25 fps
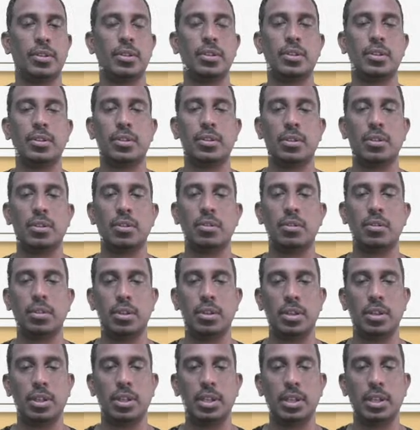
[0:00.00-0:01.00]
so
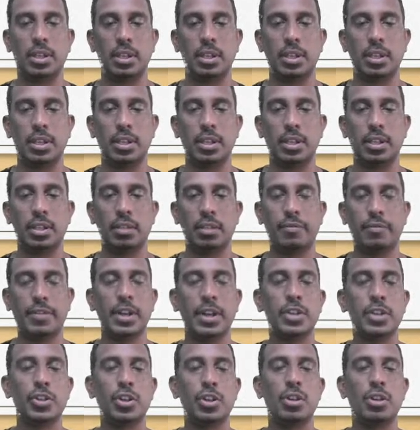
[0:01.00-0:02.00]
the
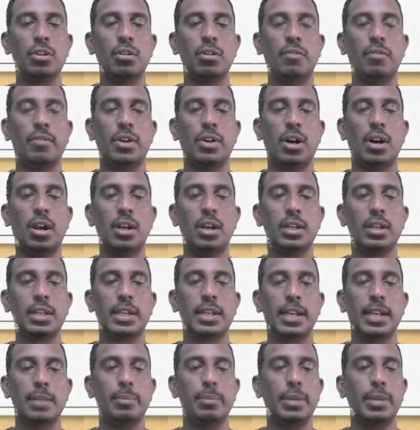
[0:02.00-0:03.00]
functioning of heart
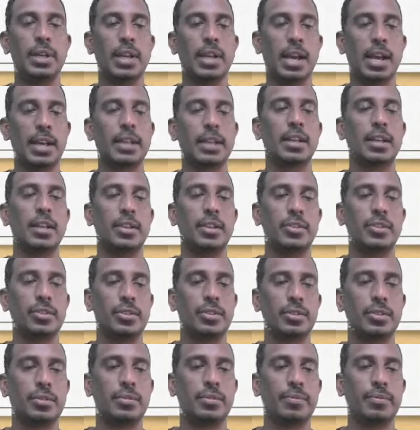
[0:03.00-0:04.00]
can be diagnosed.
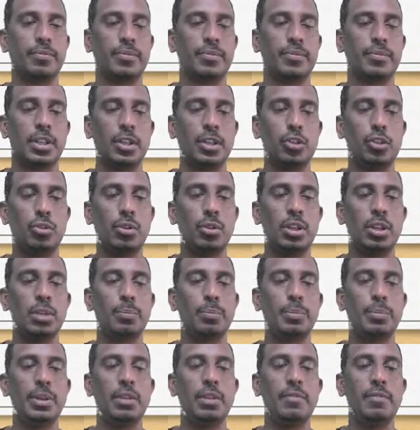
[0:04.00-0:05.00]
That is during
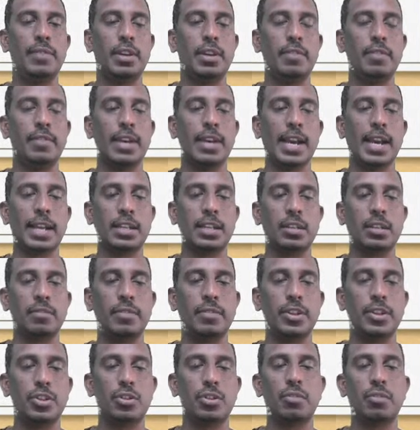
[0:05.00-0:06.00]
P wave,
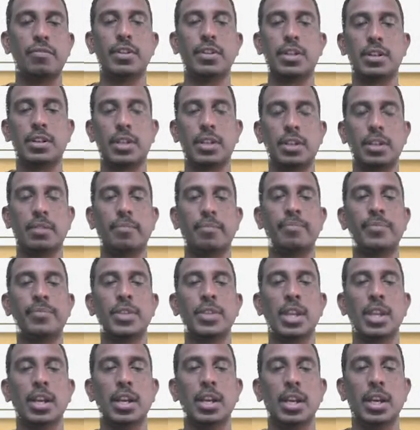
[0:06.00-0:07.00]
activation of atrium.
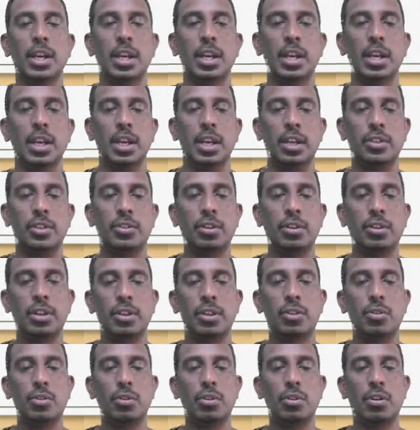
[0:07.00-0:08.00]
During
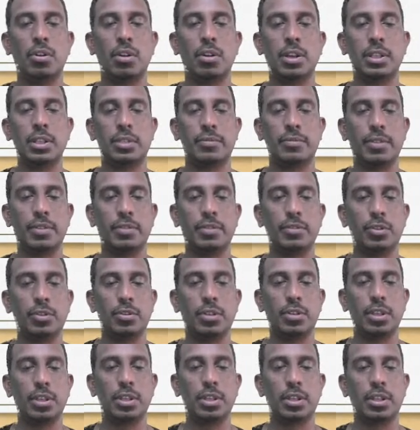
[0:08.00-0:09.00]
QRS wave,
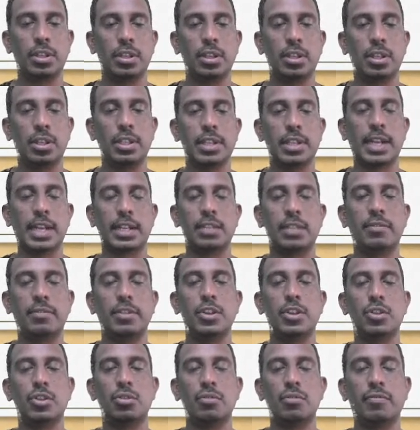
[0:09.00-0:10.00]
that is
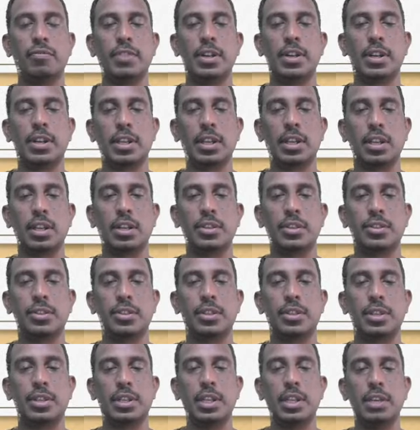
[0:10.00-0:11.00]
activation of
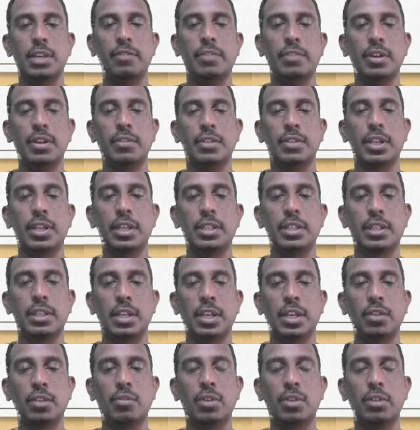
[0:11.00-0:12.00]
ventricles. T wave, that is
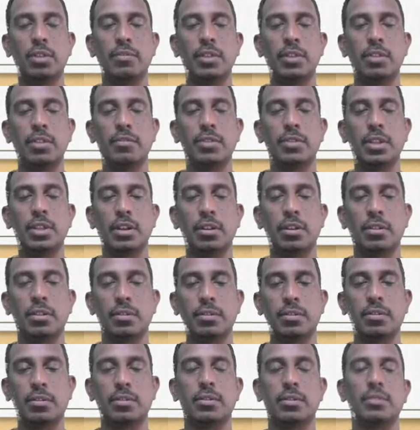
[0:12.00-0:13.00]
recovery wave, the
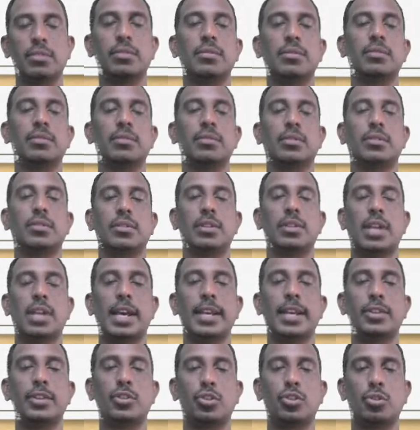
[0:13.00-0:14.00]

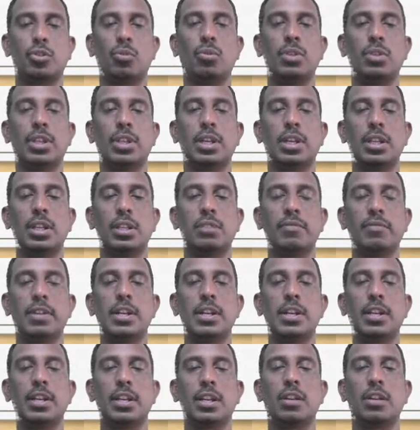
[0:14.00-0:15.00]
diastole, that is
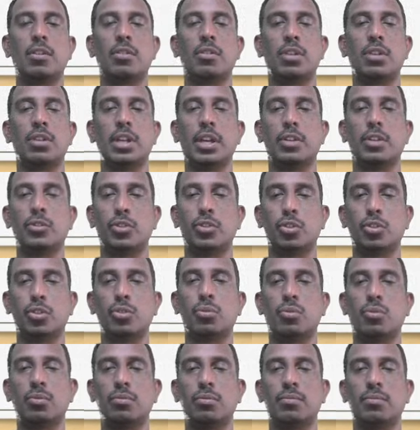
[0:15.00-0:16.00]
ventricular diastole.